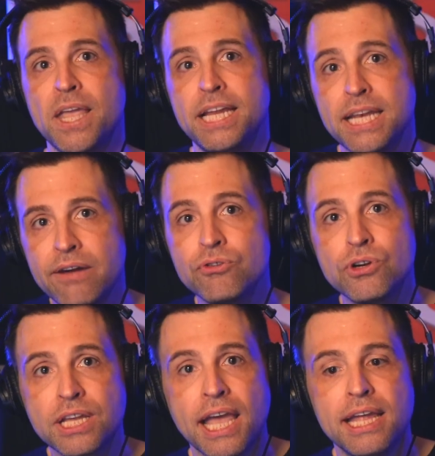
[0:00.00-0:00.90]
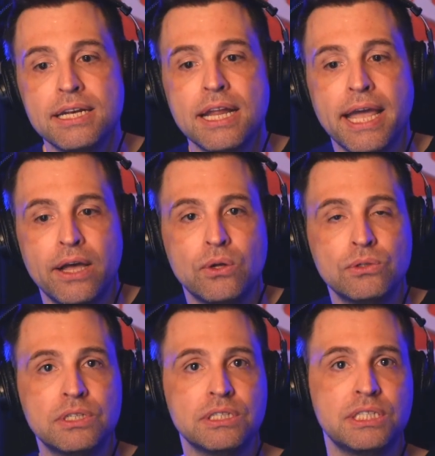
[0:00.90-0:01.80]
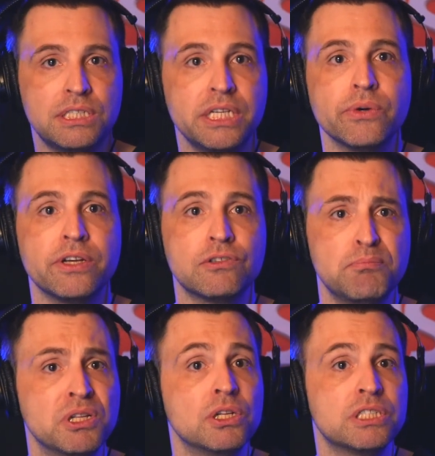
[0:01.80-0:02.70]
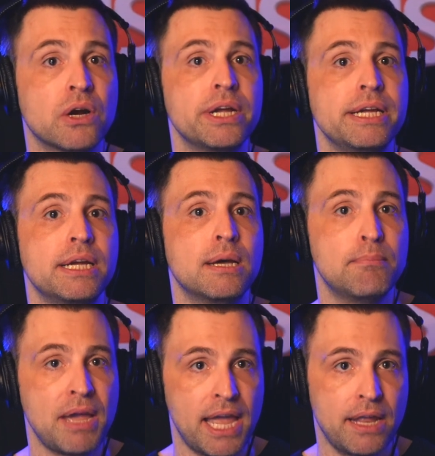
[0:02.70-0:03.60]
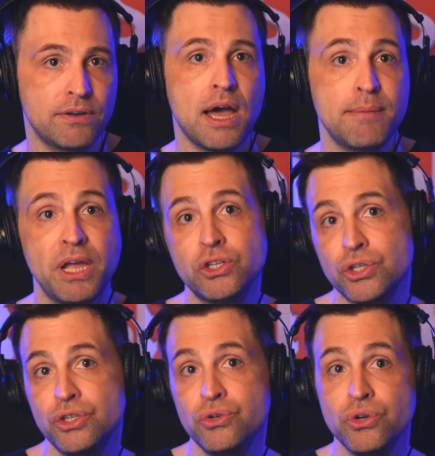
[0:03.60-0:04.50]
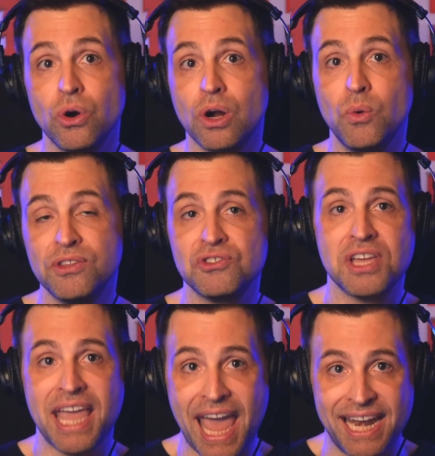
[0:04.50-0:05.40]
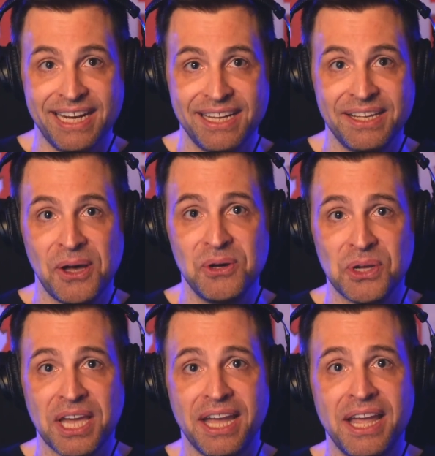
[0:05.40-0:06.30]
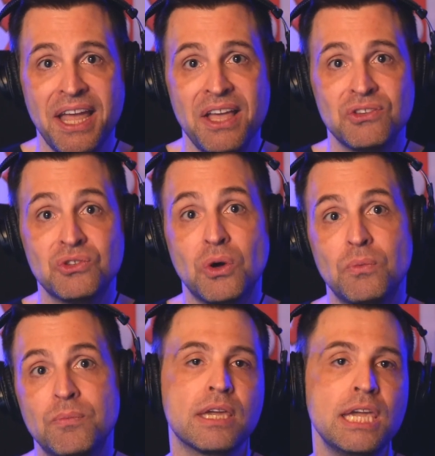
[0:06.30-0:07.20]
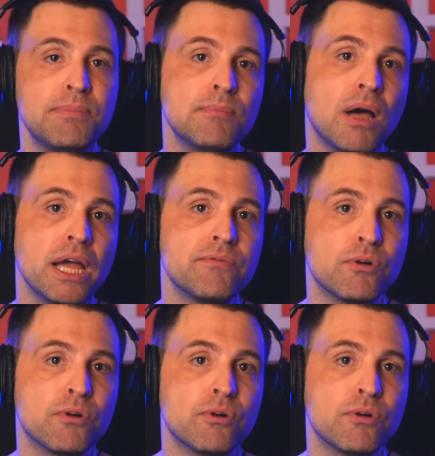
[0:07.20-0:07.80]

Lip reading: He never again held serious military command. I mentioned New York once again. Okay, so keep in mind